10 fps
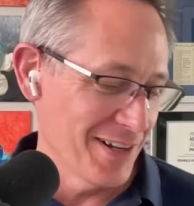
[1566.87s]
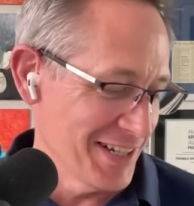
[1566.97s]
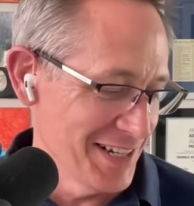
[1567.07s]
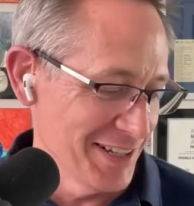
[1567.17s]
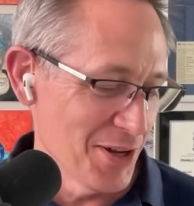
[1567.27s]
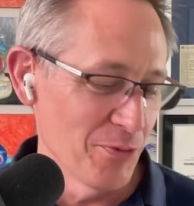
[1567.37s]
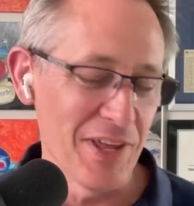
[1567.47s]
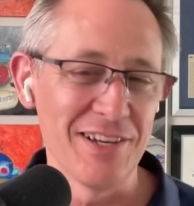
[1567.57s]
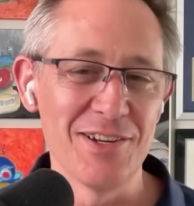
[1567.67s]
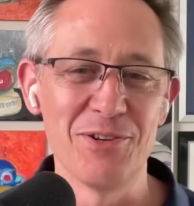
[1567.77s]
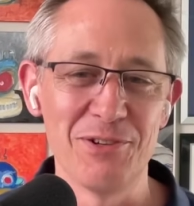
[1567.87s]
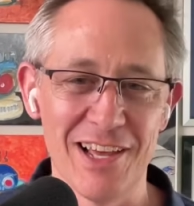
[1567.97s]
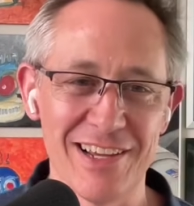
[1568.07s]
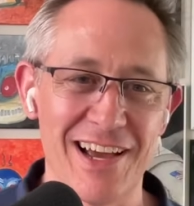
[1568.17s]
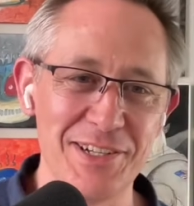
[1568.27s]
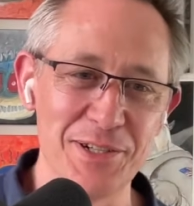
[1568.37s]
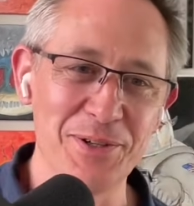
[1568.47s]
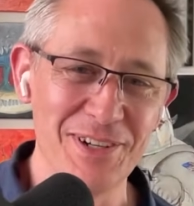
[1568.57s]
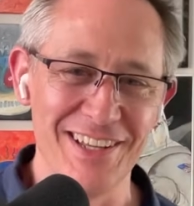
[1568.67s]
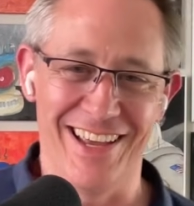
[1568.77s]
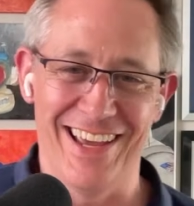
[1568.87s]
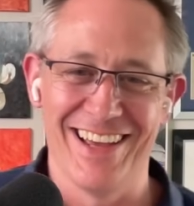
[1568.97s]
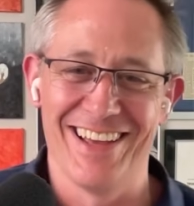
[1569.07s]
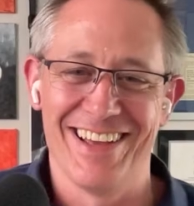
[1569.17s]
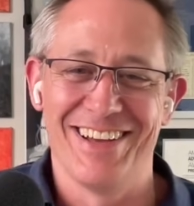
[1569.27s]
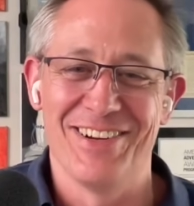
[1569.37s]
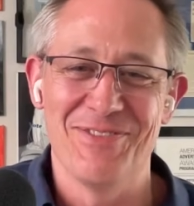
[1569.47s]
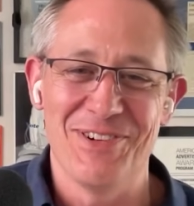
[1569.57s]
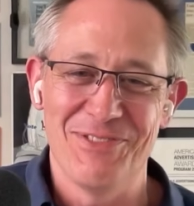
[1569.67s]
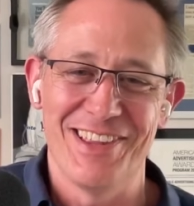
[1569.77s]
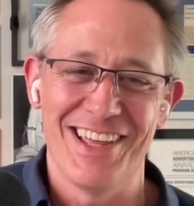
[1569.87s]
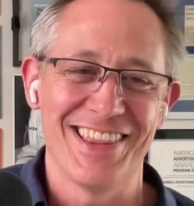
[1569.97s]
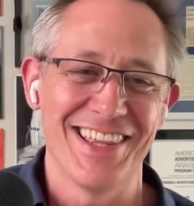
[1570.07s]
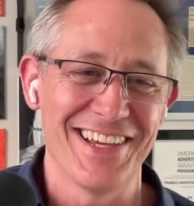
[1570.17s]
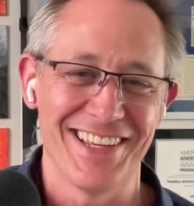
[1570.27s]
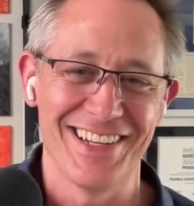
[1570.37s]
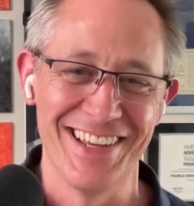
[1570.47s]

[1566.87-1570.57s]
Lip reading: Don't they know you like I do? Like, what were they thinking?